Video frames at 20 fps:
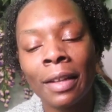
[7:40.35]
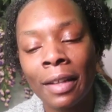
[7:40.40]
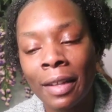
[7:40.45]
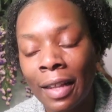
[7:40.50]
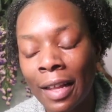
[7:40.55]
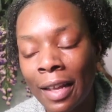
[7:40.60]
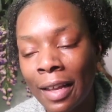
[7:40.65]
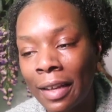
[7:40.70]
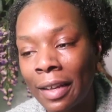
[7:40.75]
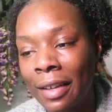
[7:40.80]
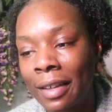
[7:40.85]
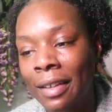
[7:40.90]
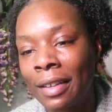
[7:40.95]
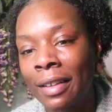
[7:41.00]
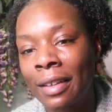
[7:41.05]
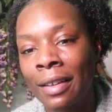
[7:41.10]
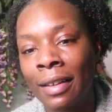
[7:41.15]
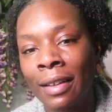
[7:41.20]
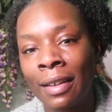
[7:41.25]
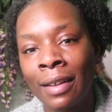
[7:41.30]
Like,
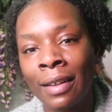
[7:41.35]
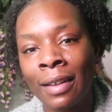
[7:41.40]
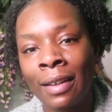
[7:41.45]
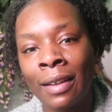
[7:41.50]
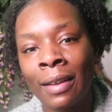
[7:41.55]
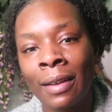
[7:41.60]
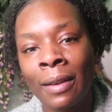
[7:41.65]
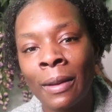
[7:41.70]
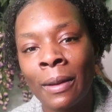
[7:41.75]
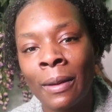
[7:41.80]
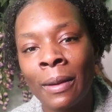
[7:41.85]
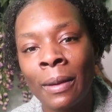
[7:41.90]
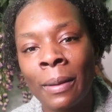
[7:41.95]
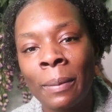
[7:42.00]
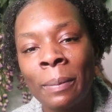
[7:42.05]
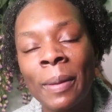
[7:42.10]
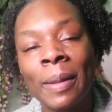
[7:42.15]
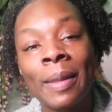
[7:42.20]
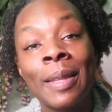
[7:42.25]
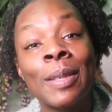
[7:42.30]

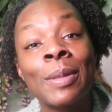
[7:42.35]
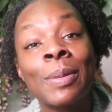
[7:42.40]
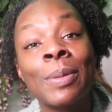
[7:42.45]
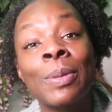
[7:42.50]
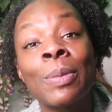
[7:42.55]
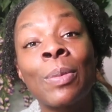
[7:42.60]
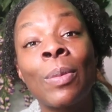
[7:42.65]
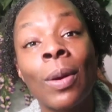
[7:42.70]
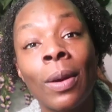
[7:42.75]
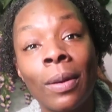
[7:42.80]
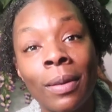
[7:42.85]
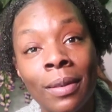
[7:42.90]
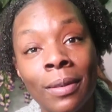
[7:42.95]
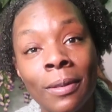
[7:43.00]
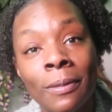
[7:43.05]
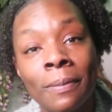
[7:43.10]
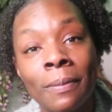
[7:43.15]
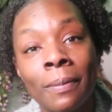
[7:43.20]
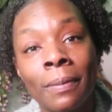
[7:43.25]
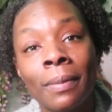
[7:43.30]
but this was work.
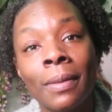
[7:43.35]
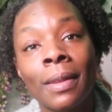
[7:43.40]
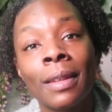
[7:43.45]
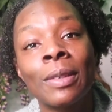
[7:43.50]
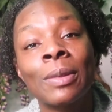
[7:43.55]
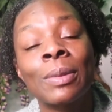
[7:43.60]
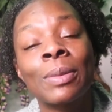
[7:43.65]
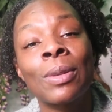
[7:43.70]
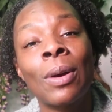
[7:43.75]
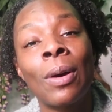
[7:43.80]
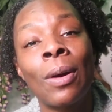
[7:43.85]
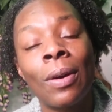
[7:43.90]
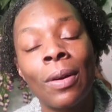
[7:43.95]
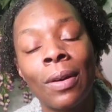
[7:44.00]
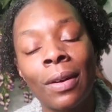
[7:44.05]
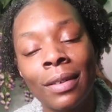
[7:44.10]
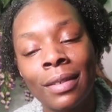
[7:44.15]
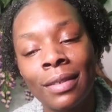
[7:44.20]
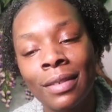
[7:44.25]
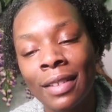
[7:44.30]
This was
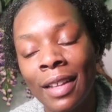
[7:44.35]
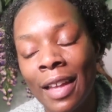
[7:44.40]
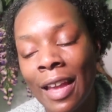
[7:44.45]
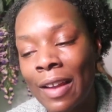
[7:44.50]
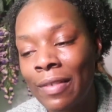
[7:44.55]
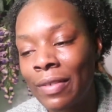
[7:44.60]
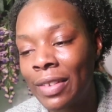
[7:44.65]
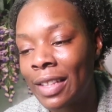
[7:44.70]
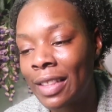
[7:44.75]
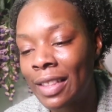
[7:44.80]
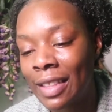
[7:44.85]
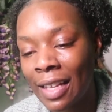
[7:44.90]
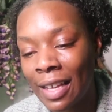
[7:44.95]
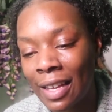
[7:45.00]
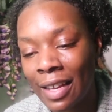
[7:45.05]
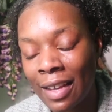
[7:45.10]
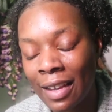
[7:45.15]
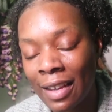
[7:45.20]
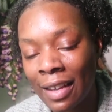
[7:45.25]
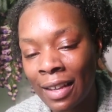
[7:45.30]
hard.
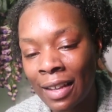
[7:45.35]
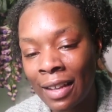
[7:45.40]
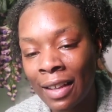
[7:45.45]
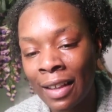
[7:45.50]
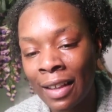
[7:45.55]
Everything